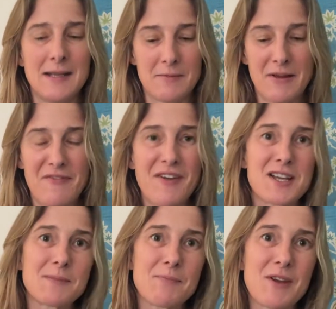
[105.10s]
My
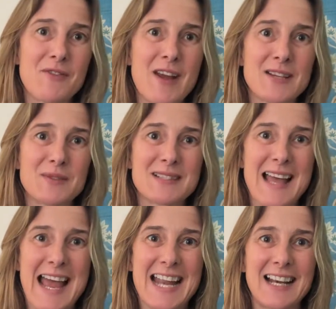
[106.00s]
first boat race was at
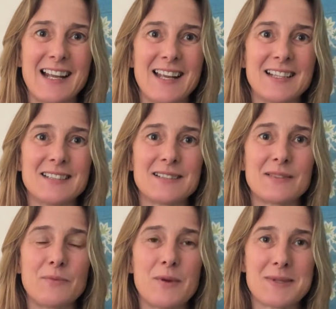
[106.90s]
Henley and
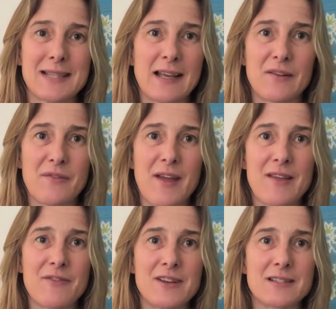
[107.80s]
we were second
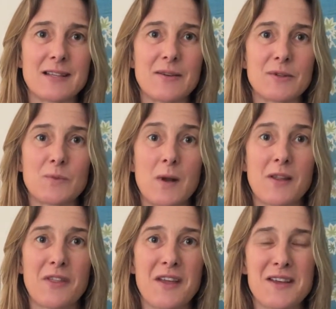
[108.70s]
favourites. It was one
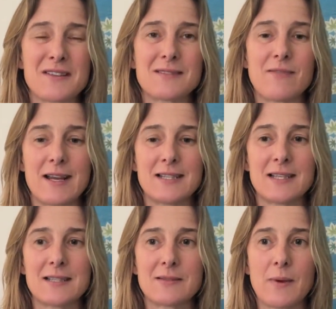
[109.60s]
of those
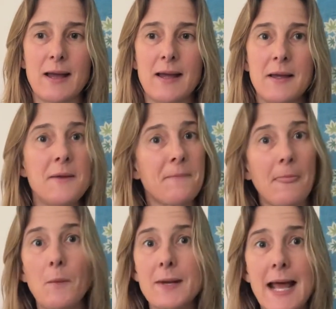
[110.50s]
races where
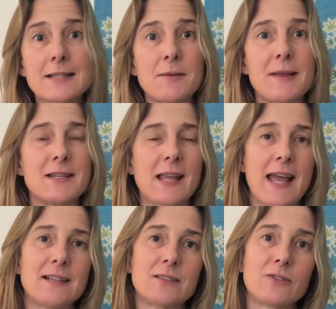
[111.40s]
we'd had some
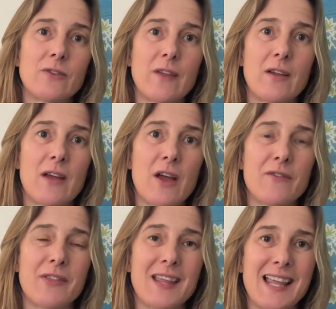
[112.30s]
indicators over
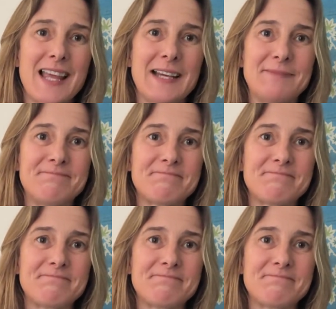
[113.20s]
the year